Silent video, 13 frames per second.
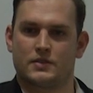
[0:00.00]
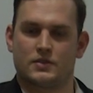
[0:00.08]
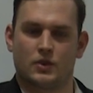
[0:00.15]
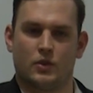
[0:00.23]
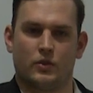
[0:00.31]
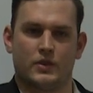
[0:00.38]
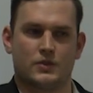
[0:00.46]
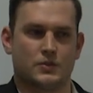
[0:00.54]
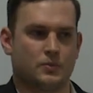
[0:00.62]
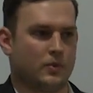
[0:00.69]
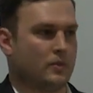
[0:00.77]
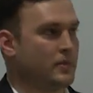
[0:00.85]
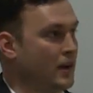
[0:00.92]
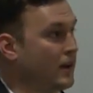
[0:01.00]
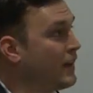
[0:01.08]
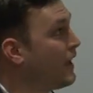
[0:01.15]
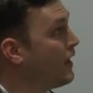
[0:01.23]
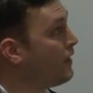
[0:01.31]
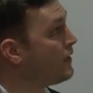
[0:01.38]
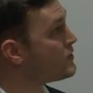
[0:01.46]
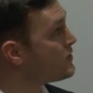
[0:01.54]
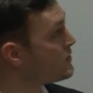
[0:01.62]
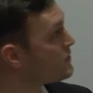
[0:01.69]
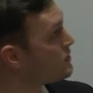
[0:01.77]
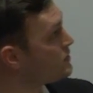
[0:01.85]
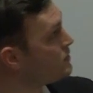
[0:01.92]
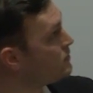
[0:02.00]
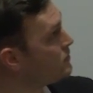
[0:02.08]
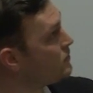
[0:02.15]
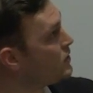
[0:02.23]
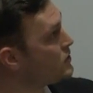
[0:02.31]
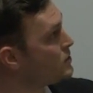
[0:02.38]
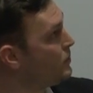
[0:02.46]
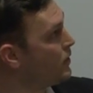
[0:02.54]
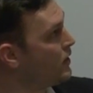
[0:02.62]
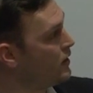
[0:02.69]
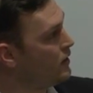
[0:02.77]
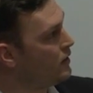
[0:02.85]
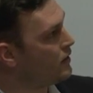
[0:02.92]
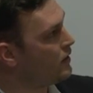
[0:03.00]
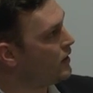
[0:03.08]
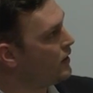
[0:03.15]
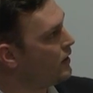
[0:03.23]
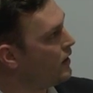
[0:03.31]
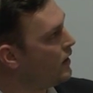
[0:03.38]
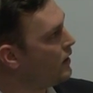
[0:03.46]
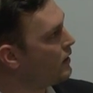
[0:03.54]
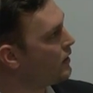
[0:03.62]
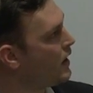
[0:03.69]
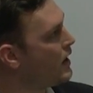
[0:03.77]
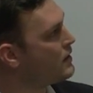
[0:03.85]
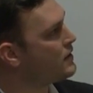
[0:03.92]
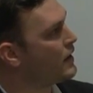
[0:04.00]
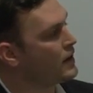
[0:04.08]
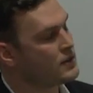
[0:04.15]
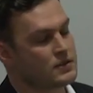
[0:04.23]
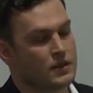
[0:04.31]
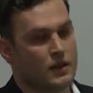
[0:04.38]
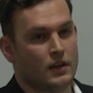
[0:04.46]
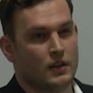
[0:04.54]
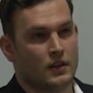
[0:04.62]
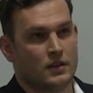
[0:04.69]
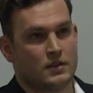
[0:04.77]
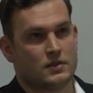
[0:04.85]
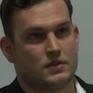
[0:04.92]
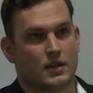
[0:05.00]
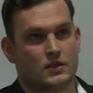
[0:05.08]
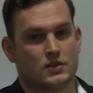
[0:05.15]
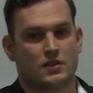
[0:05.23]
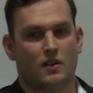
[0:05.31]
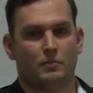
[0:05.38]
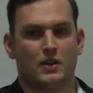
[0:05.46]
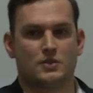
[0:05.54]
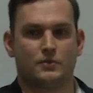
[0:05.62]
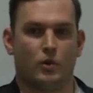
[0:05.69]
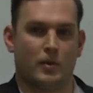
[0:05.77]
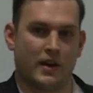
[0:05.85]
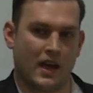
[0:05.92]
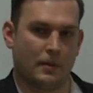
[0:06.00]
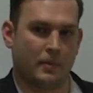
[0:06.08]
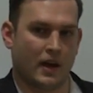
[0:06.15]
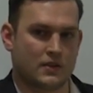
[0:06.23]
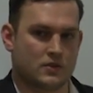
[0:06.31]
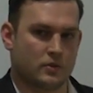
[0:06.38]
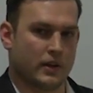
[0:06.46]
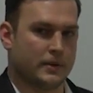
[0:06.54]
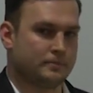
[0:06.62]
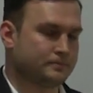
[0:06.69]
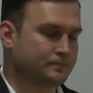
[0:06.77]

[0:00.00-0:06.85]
So this would have been, again, this is, just to put it in, in uh, context, six or seven months before my dad passed away.